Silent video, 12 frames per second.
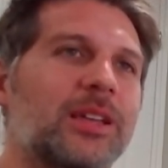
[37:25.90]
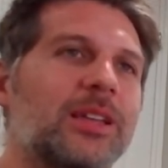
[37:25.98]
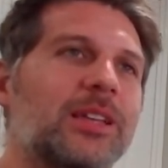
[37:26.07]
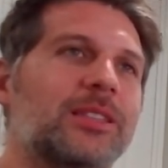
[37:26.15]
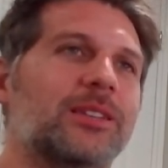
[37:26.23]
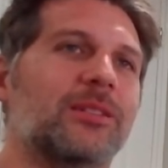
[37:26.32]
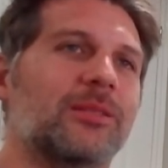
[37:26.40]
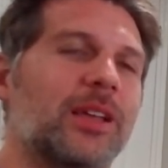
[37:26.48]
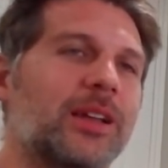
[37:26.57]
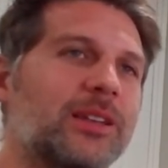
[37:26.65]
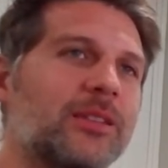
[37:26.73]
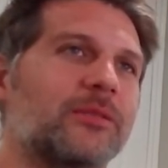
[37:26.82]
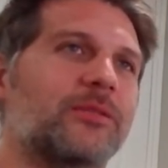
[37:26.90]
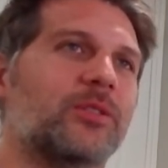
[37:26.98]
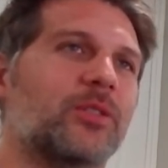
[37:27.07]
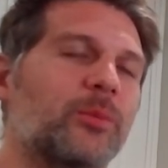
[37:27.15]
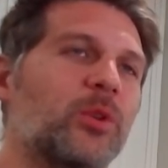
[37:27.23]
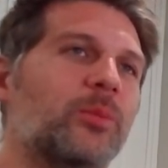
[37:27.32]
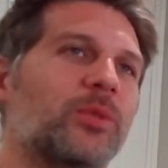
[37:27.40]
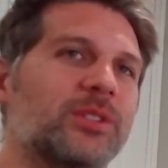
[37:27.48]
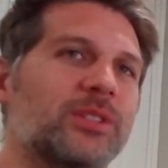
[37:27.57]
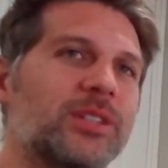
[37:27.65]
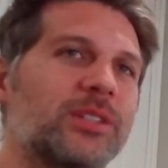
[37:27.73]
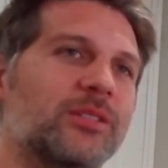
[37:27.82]
an elective, criminal
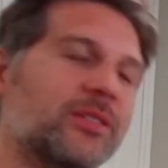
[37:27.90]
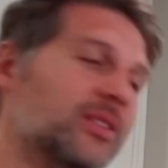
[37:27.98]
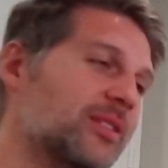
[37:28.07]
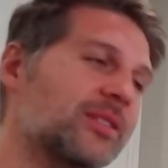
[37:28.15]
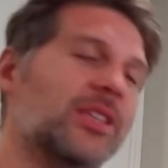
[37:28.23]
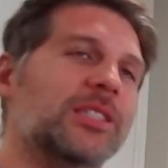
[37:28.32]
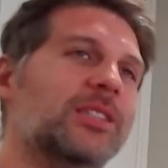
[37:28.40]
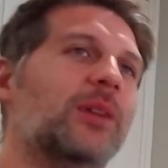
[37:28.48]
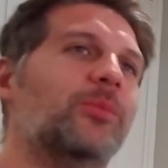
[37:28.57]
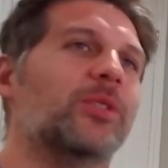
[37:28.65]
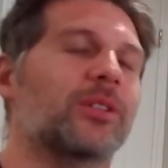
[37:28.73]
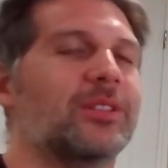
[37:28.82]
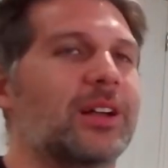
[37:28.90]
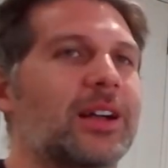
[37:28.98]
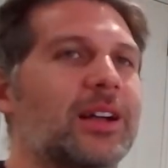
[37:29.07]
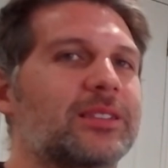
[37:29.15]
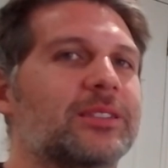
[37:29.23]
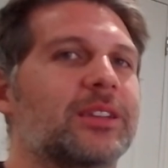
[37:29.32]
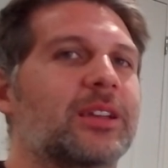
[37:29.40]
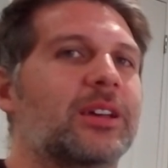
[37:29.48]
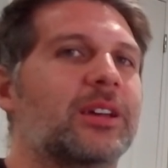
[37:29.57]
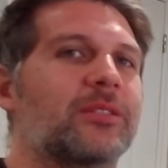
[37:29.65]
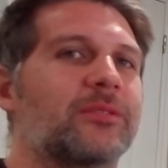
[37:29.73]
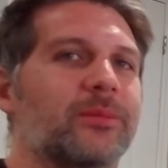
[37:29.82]
procedure. This is a separate class
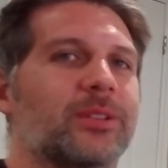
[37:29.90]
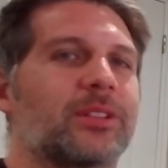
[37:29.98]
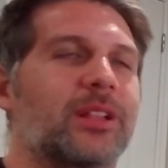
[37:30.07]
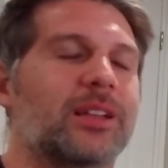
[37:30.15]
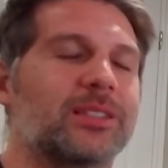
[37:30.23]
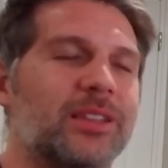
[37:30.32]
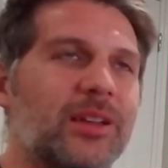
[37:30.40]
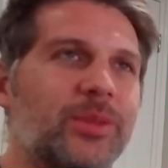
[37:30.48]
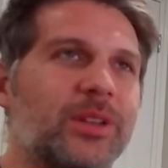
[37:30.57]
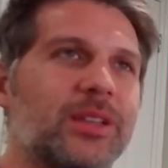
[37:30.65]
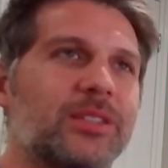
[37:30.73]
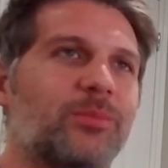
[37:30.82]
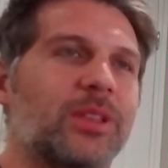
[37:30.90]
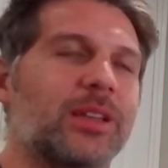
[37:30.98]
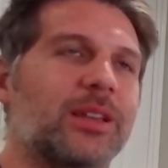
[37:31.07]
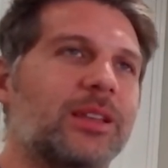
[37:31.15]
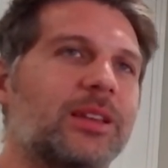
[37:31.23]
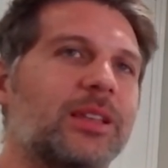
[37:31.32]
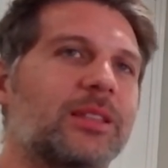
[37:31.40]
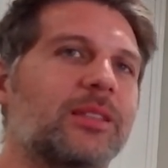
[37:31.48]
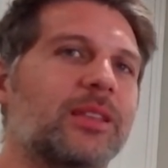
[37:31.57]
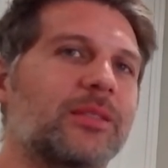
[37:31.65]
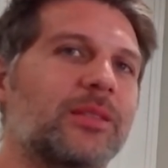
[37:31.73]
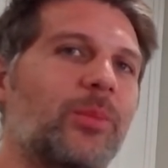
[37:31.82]
from the class I've been explaining
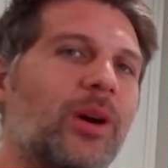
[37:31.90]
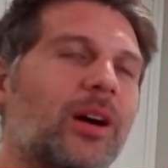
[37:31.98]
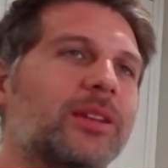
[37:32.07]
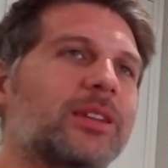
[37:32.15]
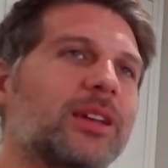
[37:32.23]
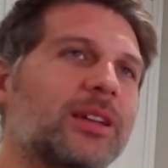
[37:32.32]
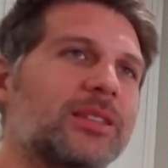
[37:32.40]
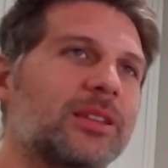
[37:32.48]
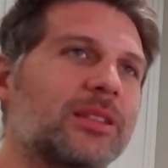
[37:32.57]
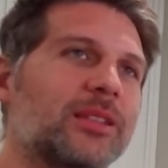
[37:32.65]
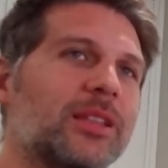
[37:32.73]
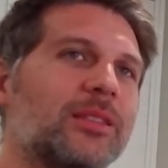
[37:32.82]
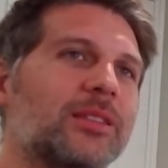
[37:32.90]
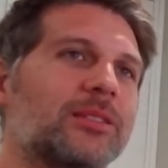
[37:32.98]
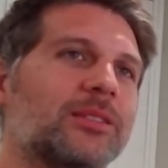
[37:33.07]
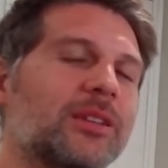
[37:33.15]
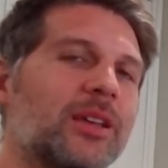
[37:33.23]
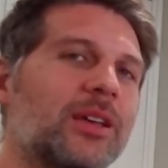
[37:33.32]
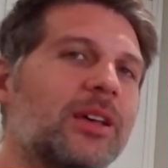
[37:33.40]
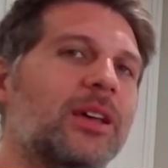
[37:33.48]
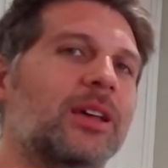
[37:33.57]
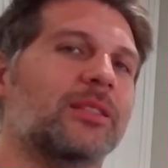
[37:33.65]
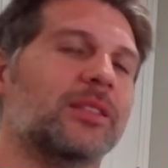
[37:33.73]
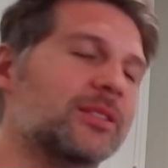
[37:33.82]
in the podcast. And
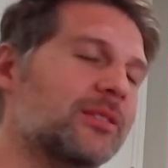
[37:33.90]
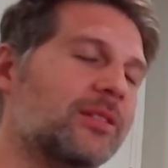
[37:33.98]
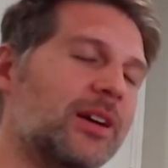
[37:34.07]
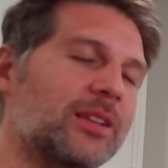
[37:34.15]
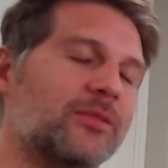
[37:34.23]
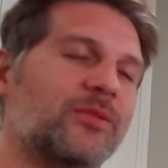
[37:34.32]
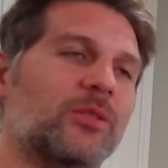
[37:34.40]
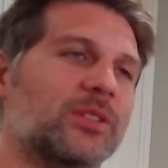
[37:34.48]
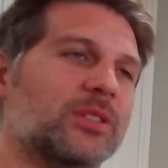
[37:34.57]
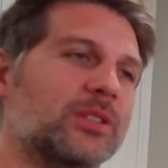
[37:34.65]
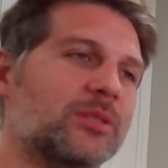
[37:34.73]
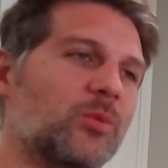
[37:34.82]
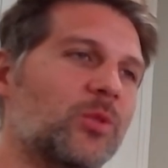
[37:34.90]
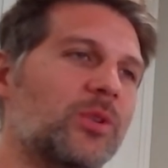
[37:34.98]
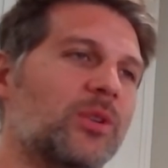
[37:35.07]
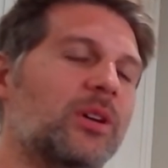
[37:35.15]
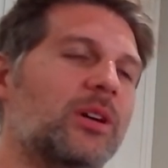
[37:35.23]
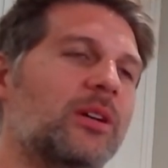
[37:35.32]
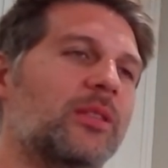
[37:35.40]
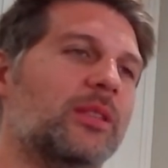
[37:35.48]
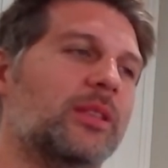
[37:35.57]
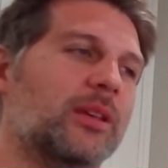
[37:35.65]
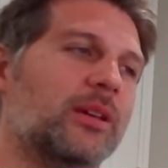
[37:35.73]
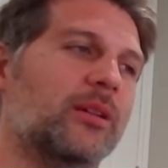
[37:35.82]
this class focuses more on
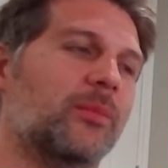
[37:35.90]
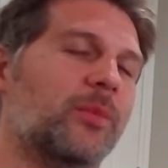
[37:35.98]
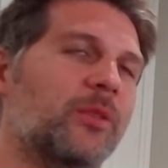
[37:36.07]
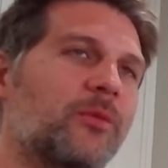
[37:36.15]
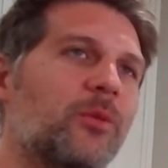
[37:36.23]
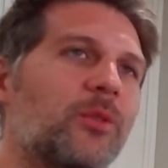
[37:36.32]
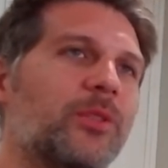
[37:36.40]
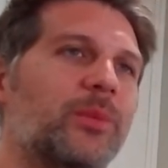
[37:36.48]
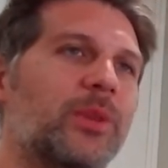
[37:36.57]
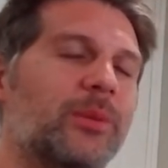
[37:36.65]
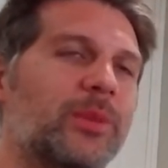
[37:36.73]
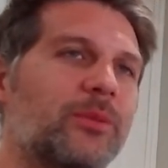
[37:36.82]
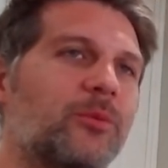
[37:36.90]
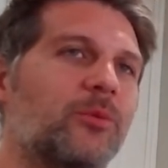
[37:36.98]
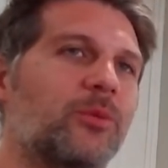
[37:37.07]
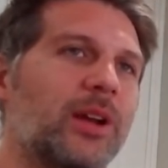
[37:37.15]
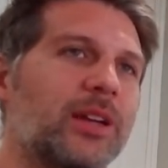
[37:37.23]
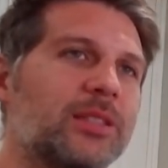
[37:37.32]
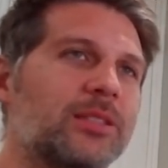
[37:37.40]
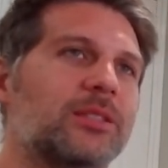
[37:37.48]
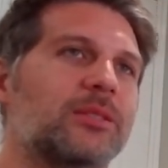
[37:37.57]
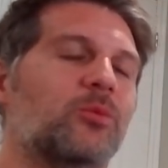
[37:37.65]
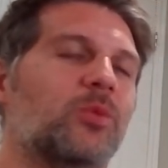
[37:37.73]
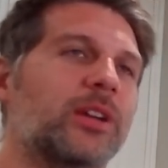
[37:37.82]
the Fourth Amendment
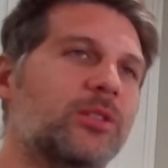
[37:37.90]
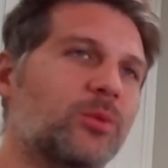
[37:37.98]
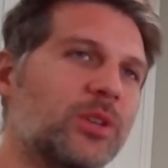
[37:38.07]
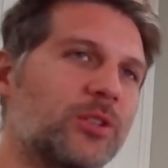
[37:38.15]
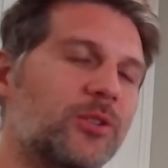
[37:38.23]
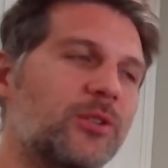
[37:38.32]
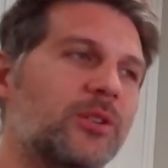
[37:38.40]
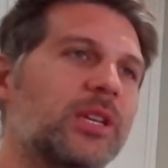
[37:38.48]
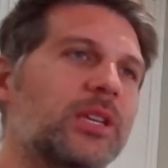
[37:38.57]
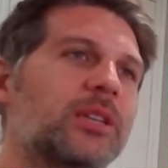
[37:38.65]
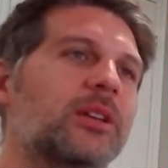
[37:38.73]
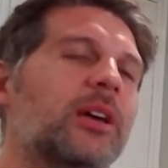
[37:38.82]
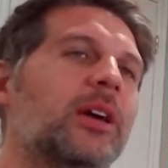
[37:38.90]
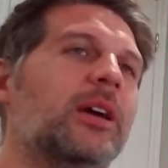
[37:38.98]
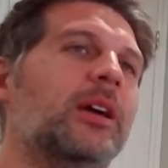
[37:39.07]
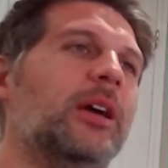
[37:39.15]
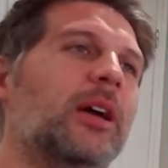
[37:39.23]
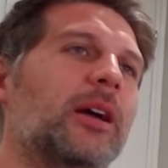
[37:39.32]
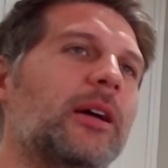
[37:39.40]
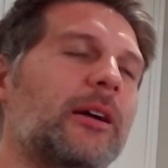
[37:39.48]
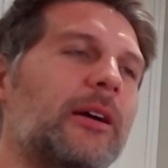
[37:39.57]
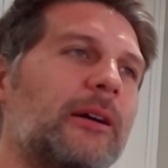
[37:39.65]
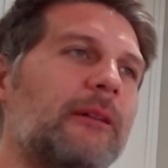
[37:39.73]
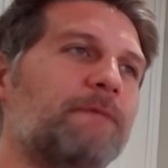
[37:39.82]
rights, right to an attorney,
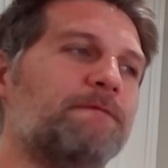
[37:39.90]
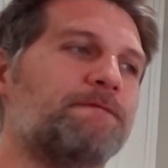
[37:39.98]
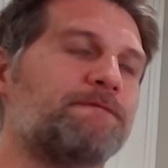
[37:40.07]
and